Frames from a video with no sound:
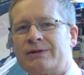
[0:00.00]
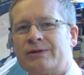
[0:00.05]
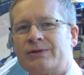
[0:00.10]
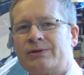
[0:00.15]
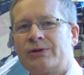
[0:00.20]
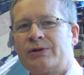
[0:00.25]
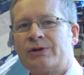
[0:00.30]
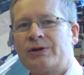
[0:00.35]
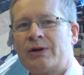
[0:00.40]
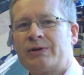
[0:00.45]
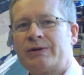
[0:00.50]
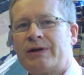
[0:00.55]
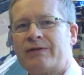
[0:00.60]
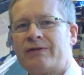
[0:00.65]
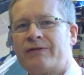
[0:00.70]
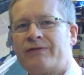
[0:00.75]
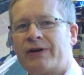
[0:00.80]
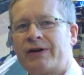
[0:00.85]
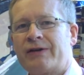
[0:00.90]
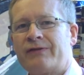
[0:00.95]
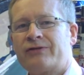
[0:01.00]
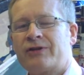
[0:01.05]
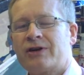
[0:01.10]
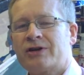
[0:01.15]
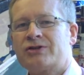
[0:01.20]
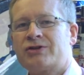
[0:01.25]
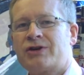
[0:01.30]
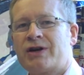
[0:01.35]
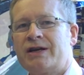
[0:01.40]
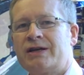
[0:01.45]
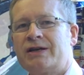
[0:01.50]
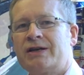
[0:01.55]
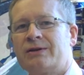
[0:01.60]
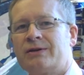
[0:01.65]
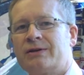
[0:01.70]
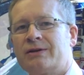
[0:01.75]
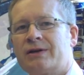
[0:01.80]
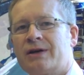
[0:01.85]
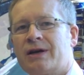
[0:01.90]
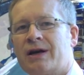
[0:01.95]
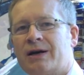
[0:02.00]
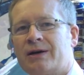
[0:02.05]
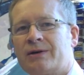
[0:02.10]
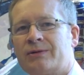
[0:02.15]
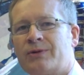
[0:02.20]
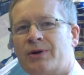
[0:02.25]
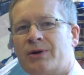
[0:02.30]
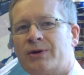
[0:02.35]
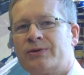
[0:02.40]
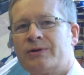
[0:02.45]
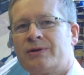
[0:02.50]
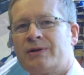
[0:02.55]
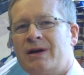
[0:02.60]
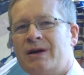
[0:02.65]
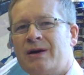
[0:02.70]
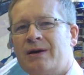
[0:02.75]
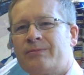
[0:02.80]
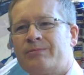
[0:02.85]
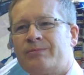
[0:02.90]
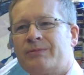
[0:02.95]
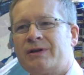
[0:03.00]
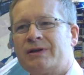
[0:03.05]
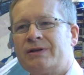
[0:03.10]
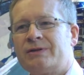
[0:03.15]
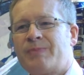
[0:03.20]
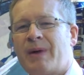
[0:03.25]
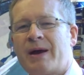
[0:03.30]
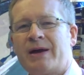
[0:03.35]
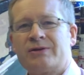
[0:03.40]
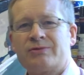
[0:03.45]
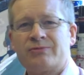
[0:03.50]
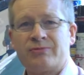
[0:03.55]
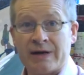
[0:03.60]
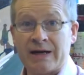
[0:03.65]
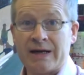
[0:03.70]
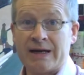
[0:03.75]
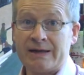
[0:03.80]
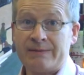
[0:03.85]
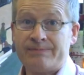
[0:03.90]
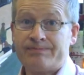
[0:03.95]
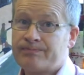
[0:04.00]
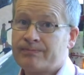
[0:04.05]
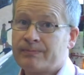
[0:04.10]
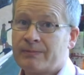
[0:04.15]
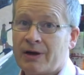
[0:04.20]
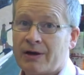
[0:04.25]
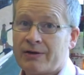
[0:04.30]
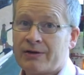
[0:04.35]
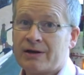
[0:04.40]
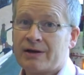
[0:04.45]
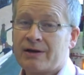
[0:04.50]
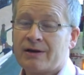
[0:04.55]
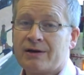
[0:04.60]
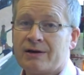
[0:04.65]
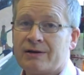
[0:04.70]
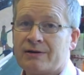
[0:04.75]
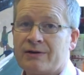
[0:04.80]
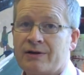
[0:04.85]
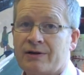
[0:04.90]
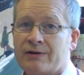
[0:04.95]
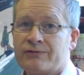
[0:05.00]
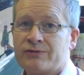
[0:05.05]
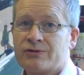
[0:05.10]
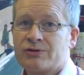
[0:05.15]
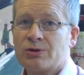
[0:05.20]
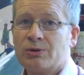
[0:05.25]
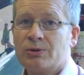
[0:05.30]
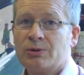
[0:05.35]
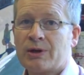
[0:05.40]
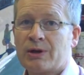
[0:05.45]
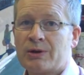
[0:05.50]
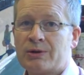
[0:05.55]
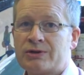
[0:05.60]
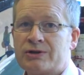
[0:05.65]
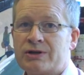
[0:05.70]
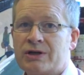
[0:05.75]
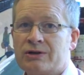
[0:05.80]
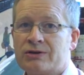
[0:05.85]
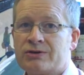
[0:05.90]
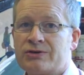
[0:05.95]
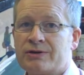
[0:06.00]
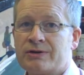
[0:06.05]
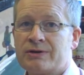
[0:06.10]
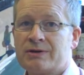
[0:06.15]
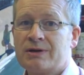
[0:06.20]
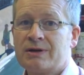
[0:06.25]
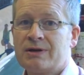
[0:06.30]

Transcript: you could go down a very frustrating uh, road. These paints really, I think, uh, they're for school-going children.